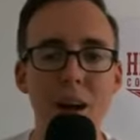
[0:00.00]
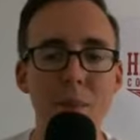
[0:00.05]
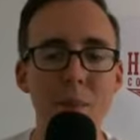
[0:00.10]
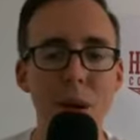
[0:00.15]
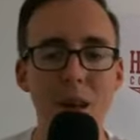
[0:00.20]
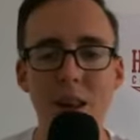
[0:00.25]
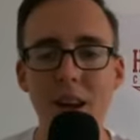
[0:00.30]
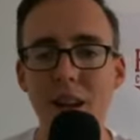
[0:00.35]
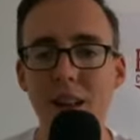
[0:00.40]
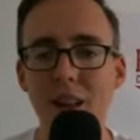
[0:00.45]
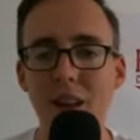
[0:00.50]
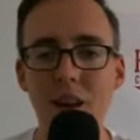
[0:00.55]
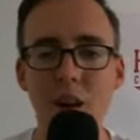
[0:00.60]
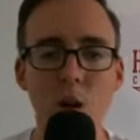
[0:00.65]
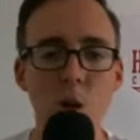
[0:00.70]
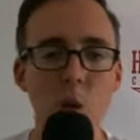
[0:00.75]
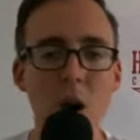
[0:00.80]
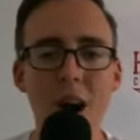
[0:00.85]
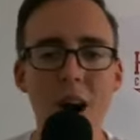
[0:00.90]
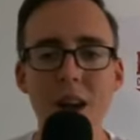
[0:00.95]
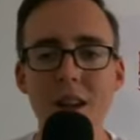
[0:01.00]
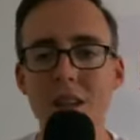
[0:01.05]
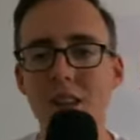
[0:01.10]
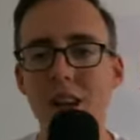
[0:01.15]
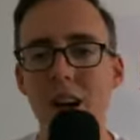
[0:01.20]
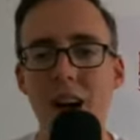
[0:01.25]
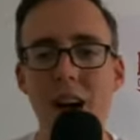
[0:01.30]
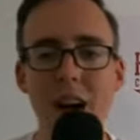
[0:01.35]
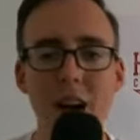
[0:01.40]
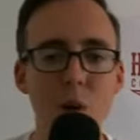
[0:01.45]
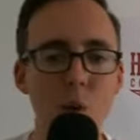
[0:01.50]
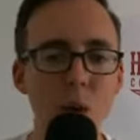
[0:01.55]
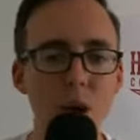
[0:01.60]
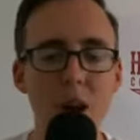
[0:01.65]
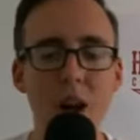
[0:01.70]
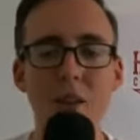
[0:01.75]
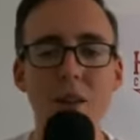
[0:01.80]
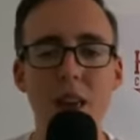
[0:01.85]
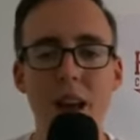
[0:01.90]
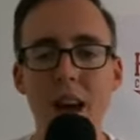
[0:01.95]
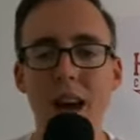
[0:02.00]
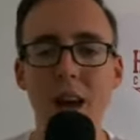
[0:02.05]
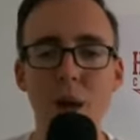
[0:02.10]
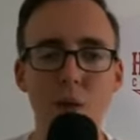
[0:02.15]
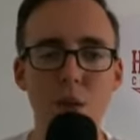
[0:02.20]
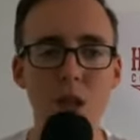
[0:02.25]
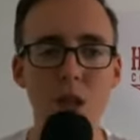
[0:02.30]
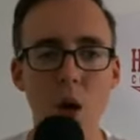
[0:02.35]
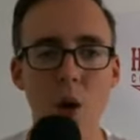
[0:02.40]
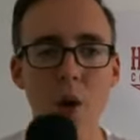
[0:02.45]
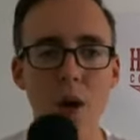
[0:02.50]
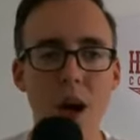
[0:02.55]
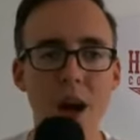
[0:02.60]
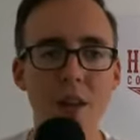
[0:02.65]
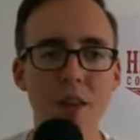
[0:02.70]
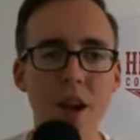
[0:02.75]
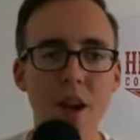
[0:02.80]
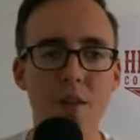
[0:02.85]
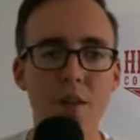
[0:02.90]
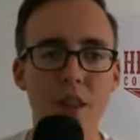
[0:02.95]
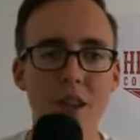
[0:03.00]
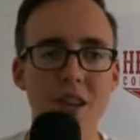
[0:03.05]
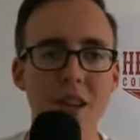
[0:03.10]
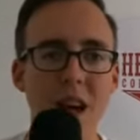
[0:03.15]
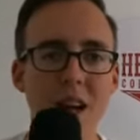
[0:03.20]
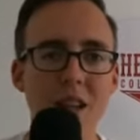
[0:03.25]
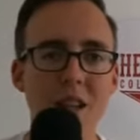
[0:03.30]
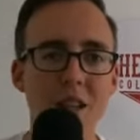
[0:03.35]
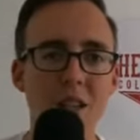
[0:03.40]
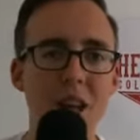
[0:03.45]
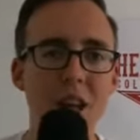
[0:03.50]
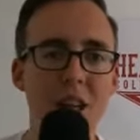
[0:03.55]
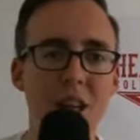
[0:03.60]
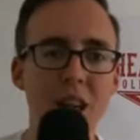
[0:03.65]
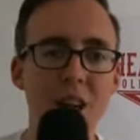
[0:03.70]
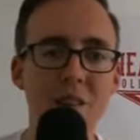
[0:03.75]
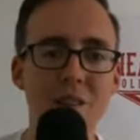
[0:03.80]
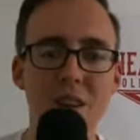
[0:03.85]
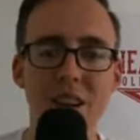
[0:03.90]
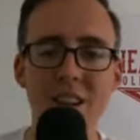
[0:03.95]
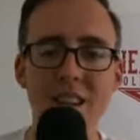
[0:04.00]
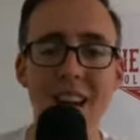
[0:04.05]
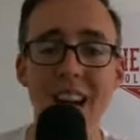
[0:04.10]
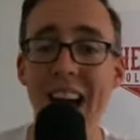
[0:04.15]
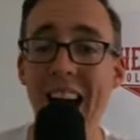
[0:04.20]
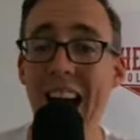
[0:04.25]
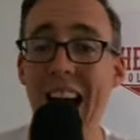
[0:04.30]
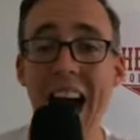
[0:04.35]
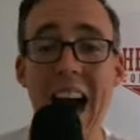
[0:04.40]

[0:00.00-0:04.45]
But like the quasi, whatever the heck was going on there for the Texas Tech defense,